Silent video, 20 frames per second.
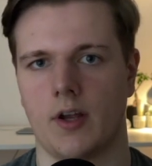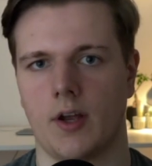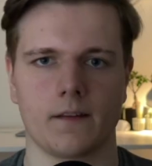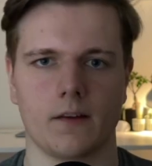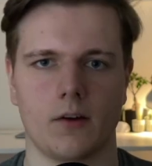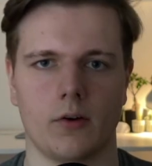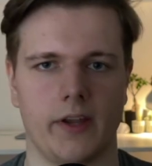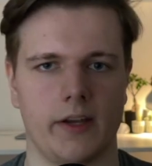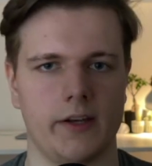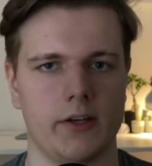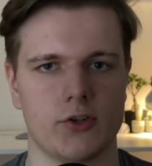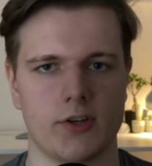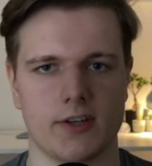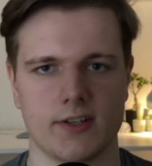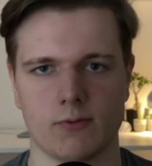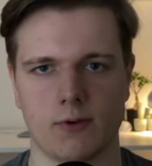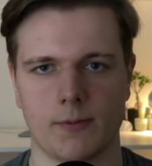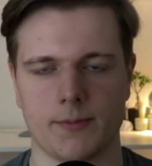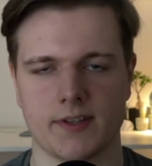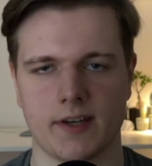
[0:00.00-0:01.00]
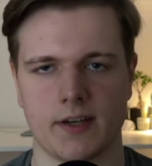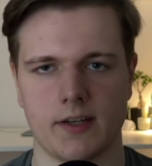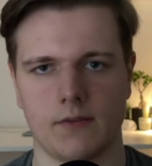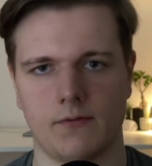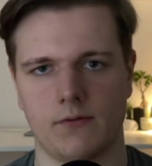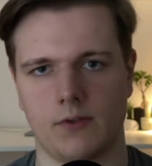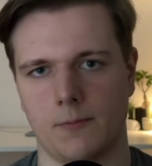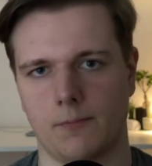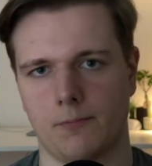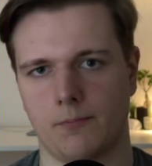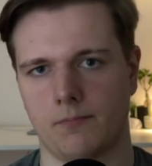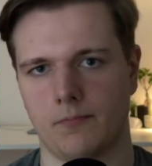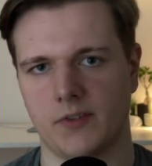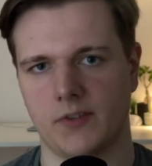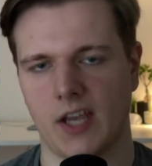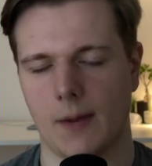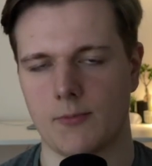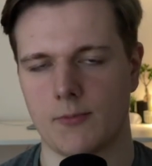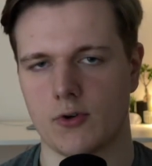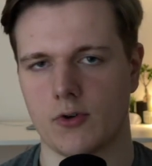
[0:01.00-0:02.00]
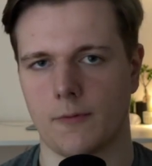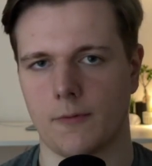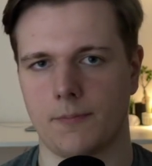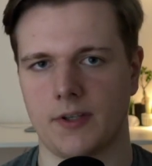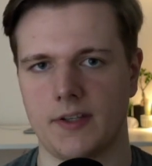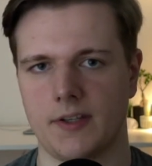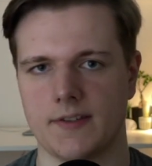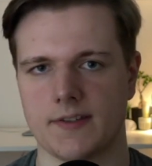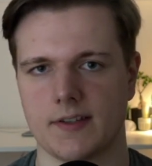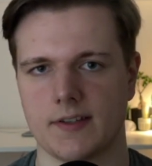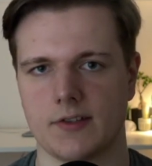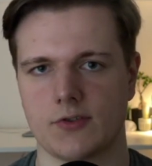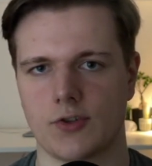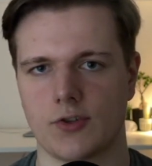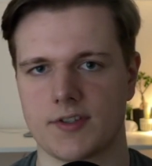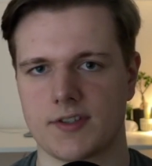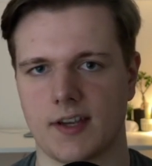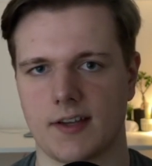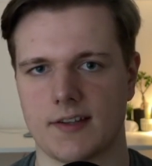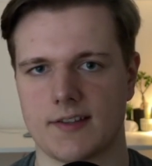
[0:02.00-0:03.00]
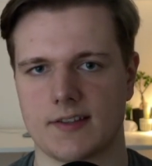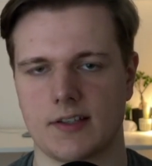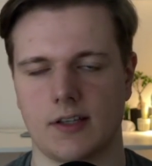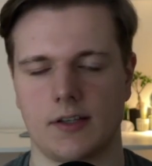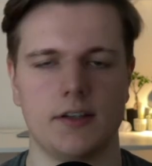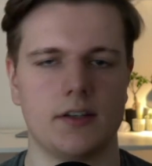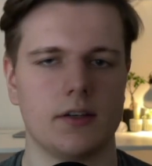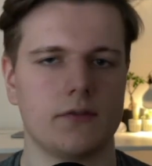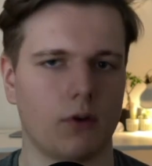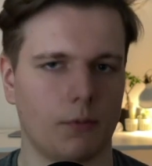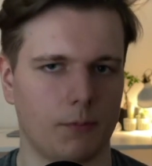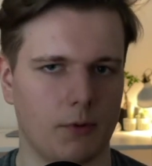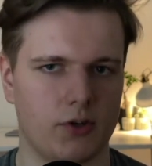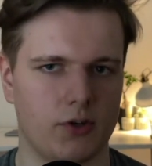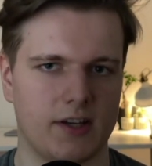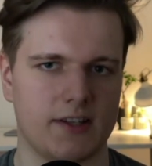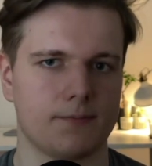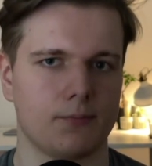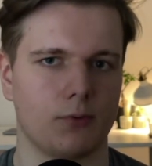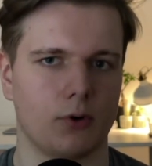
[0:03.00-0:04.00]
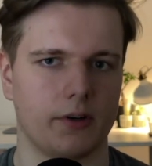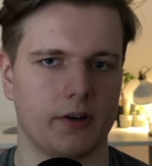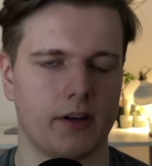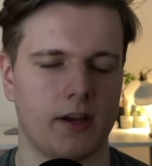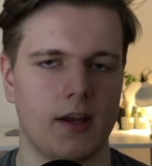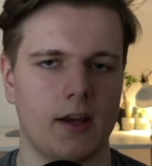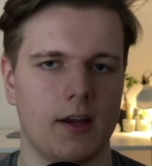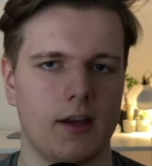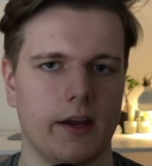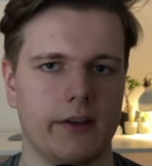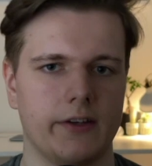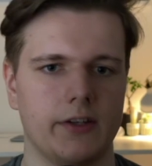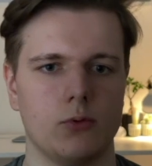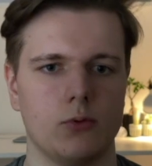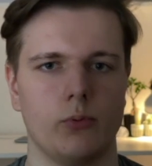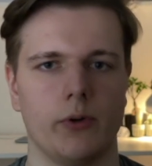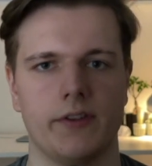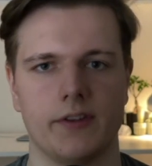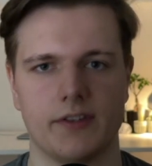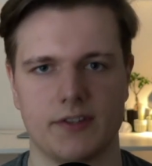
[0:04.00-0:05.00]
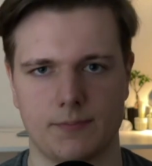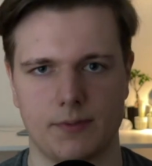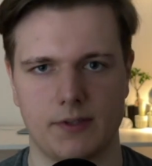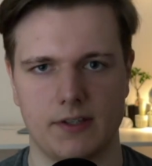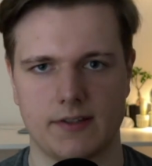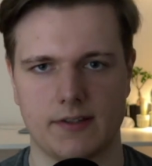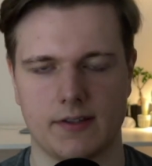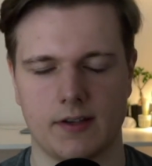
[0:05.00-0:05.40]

On any chess website, if you capture a piece, it just gets deleted from the chessboard, and you win this piece.